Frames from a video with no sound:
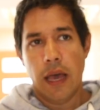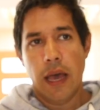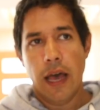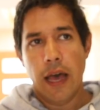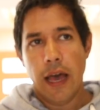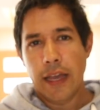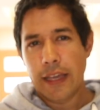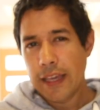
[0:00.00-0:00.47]

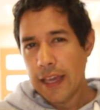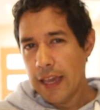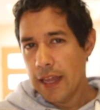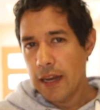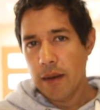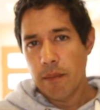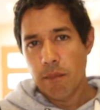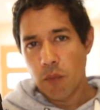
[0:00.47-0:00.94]

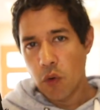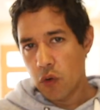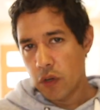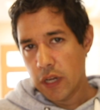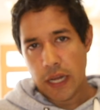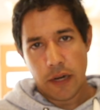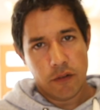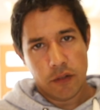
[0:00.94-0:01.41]
Again, more
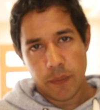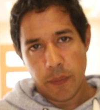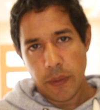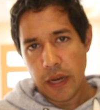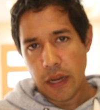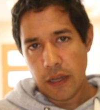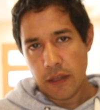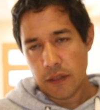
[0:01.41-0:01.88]
data is
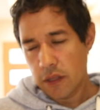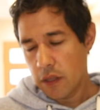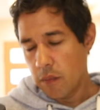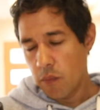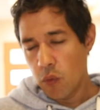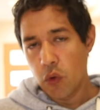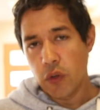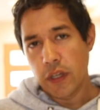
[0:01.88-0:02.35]
better. So
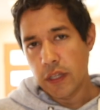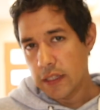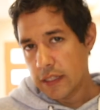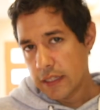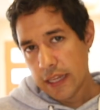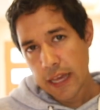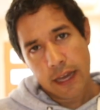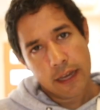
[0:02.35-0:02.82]
the more you can
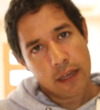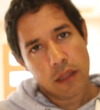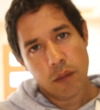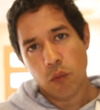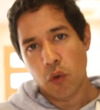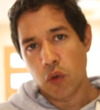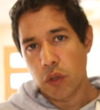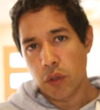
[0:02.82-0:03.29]
stack,
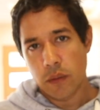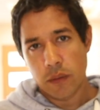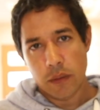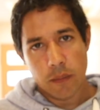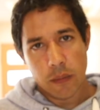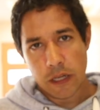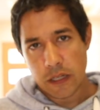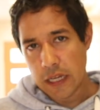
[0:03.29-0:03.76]
the more
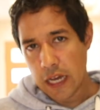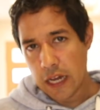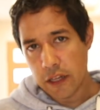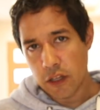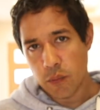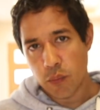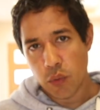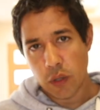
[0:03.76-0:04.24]

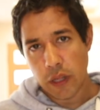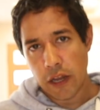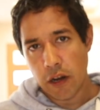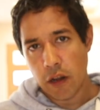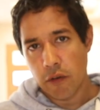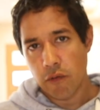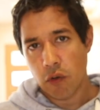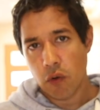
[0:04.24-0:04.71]
data you pull
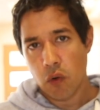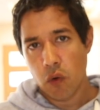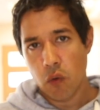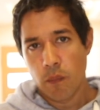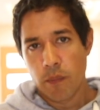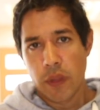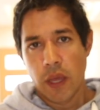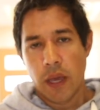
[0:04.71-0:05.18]
out
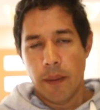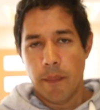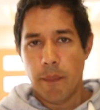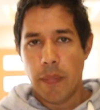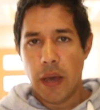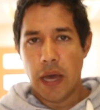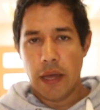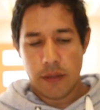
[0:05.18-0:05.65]
overall.
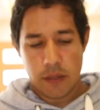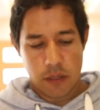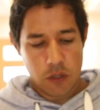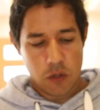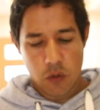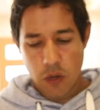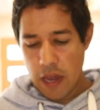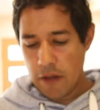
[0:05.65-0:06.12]
But
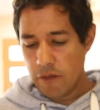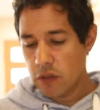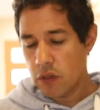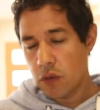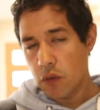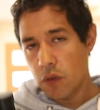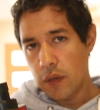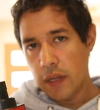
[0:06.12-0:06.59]
you have
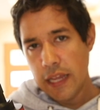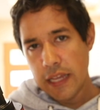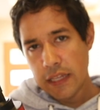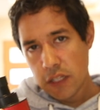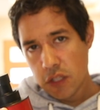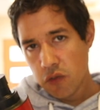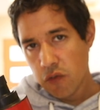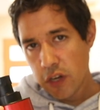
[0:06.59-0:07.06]
to do
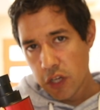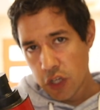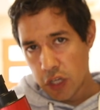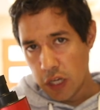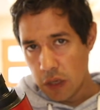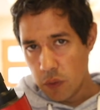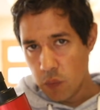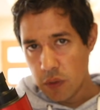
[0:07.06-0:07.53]
less
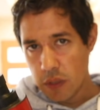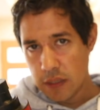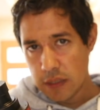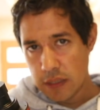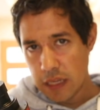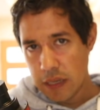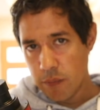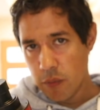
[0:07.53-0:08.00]
stretching with the
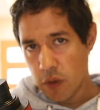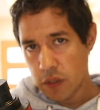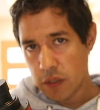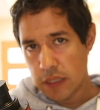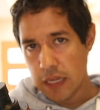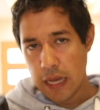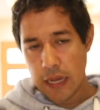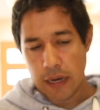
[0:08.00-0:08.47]

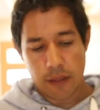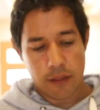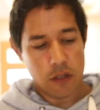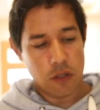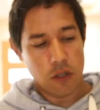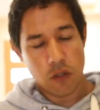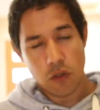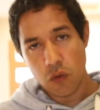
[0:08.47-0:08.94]
CMOS data
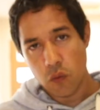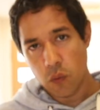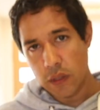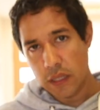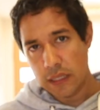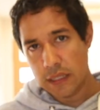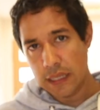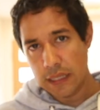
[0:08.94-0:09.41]
than you do
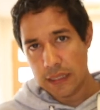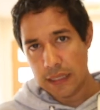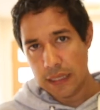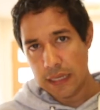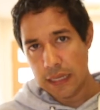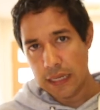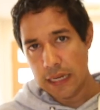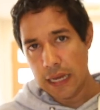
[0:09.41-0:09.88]
with the
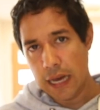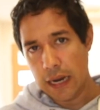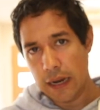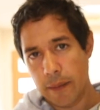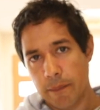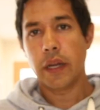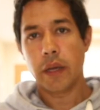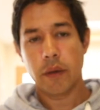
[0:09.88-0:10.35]
CCD
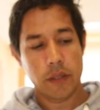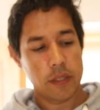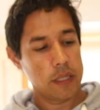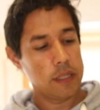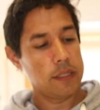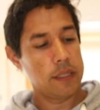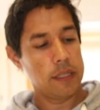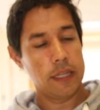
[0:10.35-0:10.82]
data. Now, a
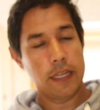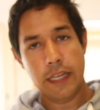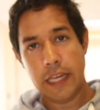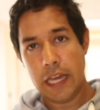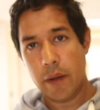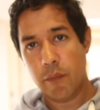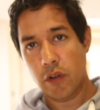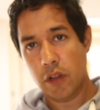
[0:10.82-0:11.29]
CCD
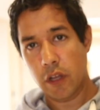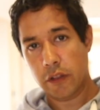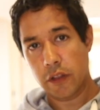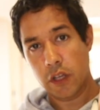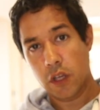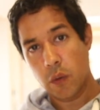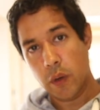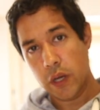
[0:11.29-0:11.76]
camera like
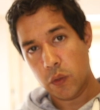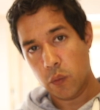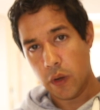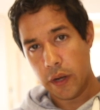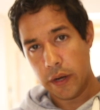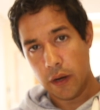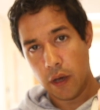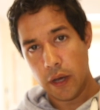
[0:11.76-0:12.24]
the
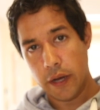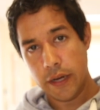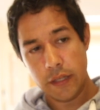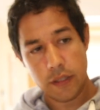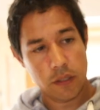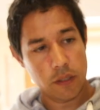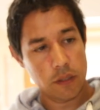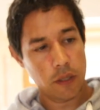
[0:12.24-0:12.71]
QHY9
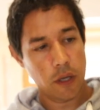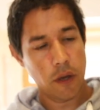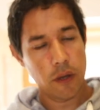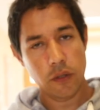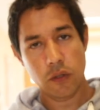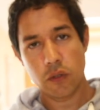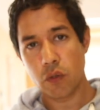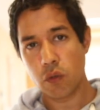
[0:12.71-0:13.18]
is
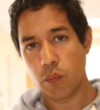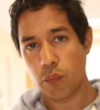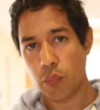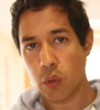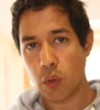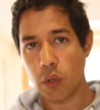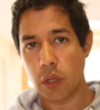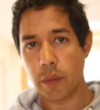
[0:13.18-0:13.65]
going to
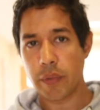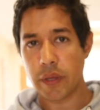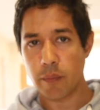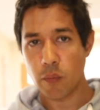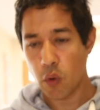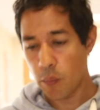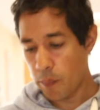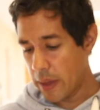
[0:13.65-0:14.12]
pull a
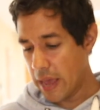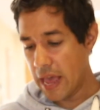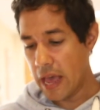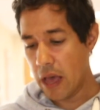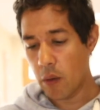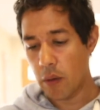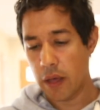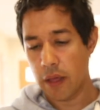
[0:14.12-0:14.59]
bit more
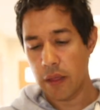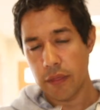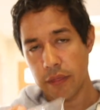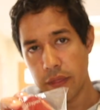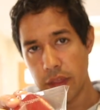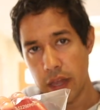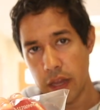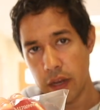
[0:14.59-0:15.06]
power
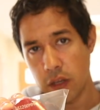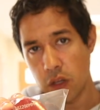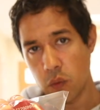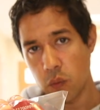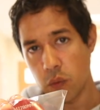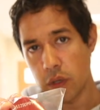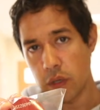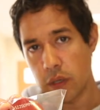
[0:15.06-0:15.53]
than
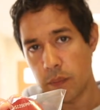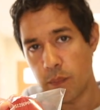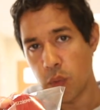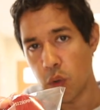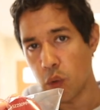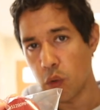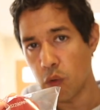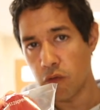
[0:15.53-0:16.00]
you would
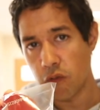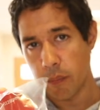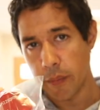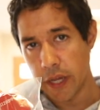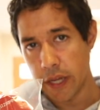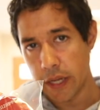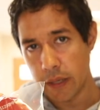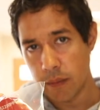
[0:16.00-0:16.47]
pull from
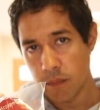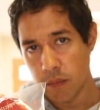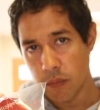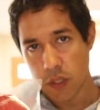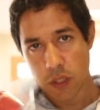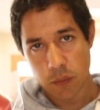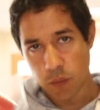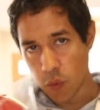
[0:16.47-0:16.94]
a
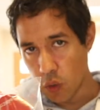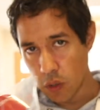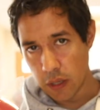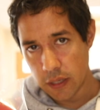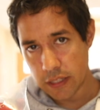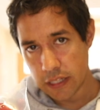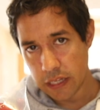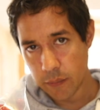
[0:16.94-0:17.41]

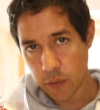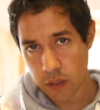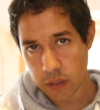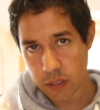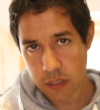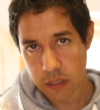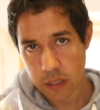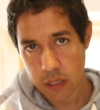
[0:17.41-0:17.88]
smaller
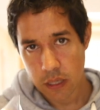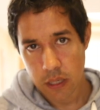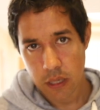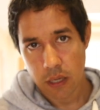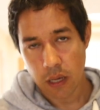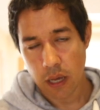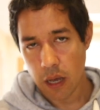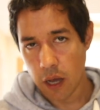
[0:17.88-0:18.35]
CMOS
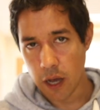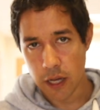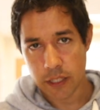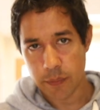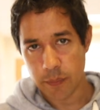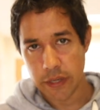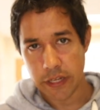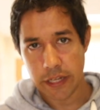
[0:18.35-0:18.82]

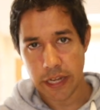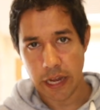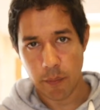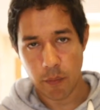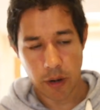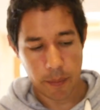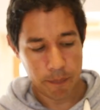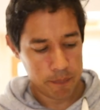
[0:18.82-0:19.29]
high-speed
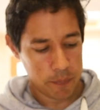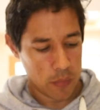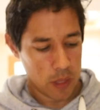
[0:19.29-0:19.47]
camera.